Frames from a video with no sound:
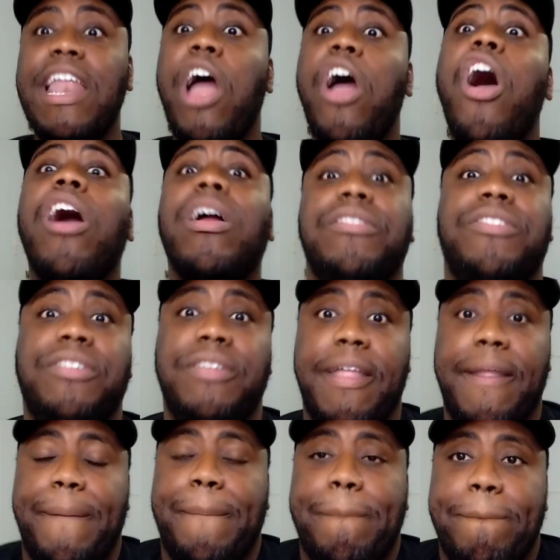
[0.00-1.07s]
in our hearts,
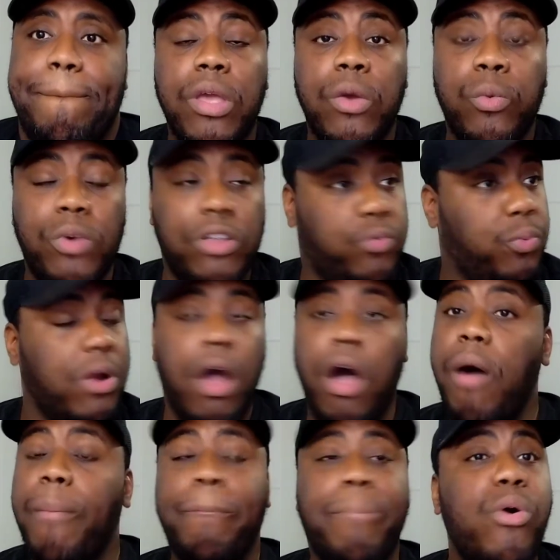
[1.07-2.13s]
which we're
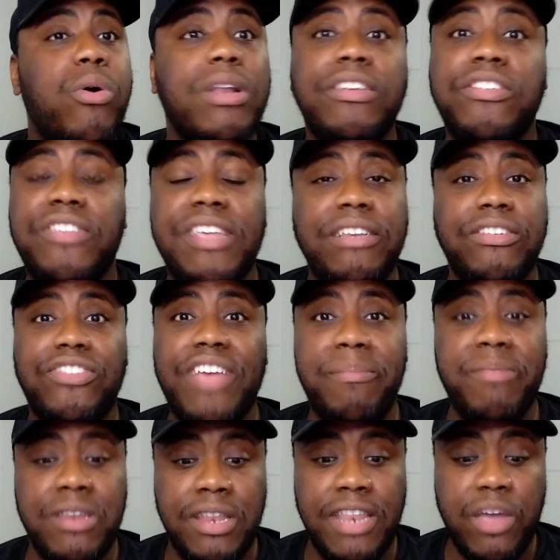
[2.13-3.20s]
all born in sin,
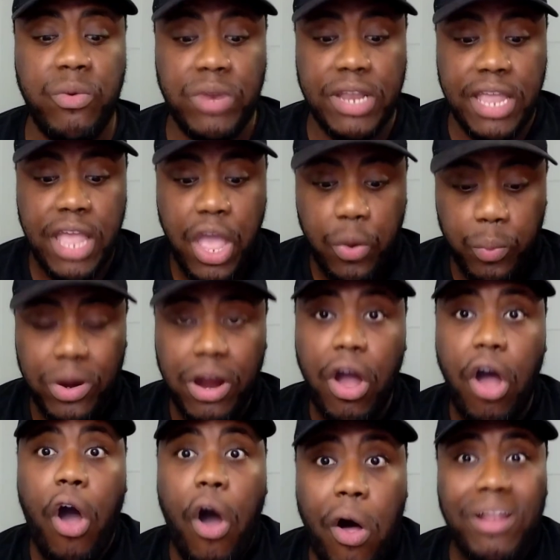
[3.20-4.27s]
shaped in iniquity.
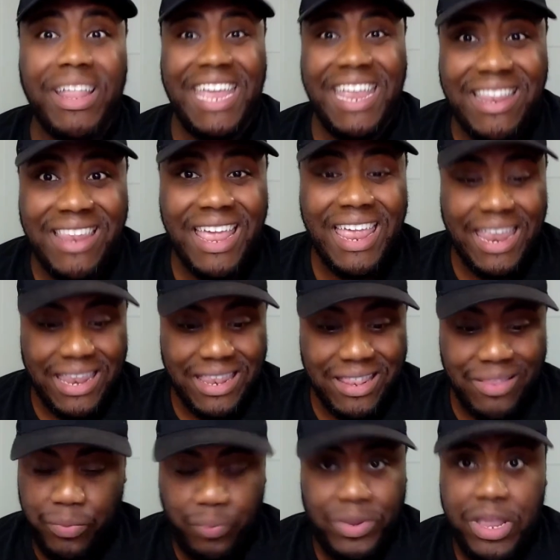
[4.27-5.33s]
We're all in,
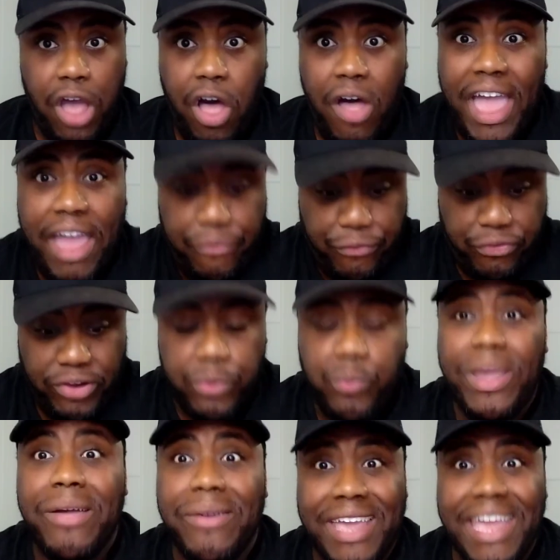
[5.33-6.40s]
we all have free
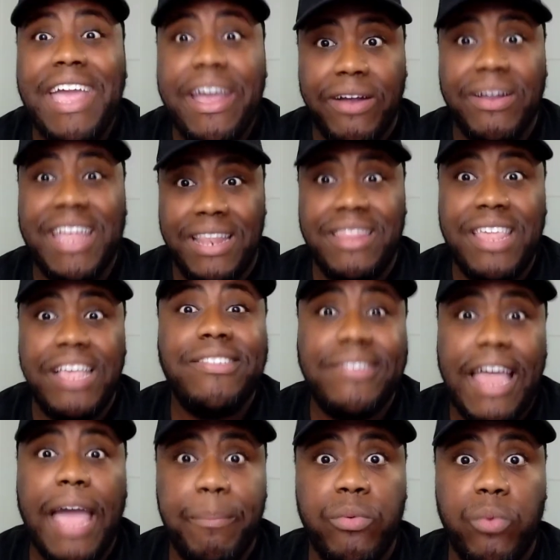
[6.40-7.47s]
will here in
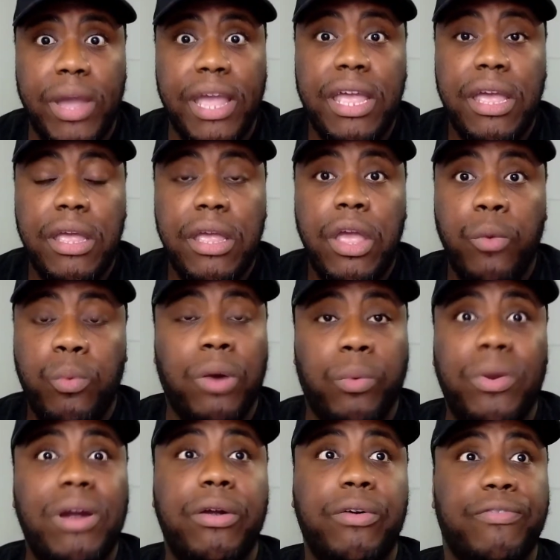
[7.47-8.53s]
this type of way,
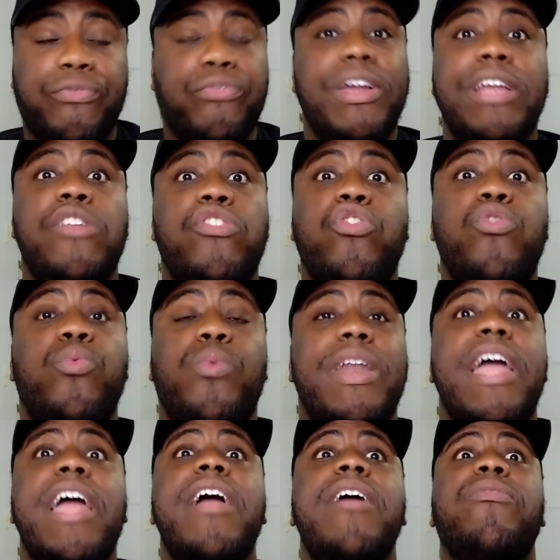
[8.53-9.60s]
where we're free to do
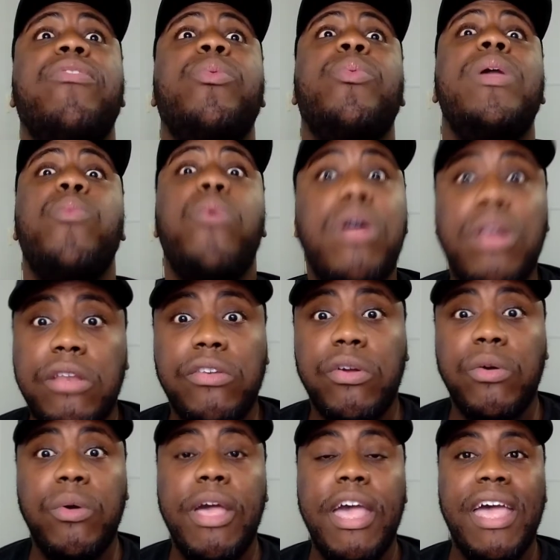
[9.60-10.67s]
whatever we want
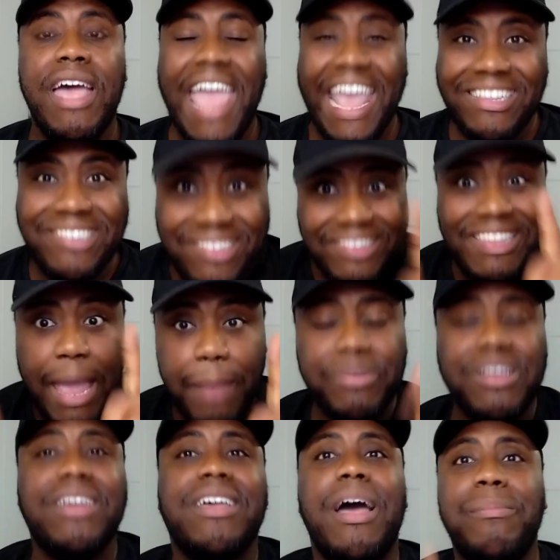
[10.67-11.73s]
to do,
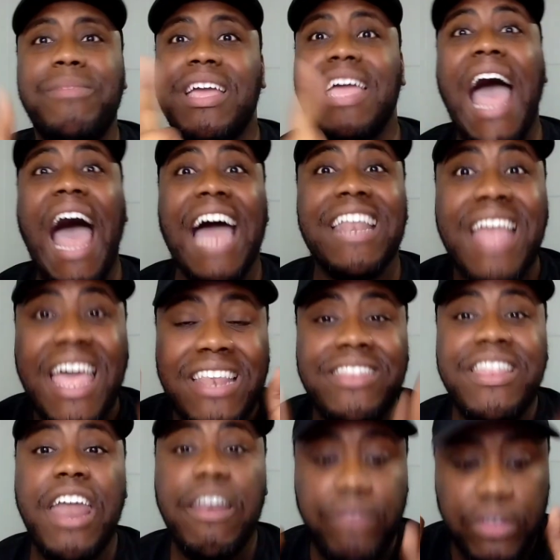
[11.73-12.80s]
except come to God.
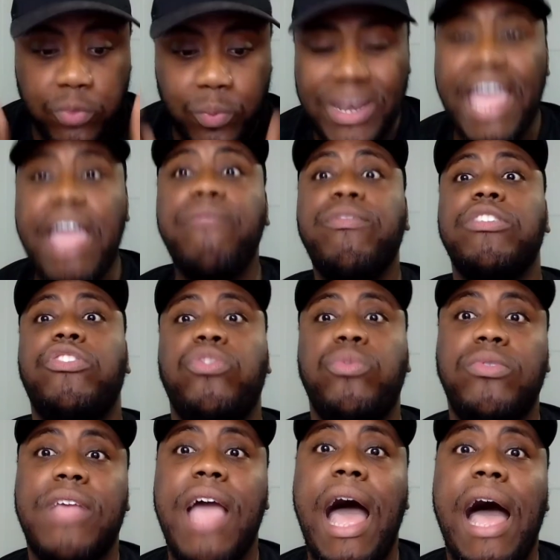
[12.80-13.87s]
None of us would ever
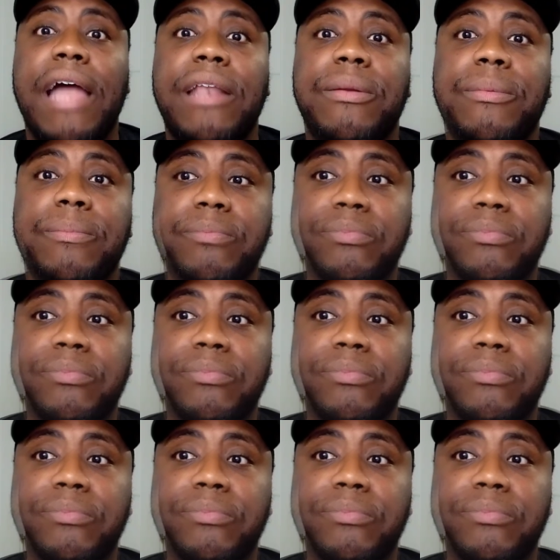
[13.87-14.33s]
choose God.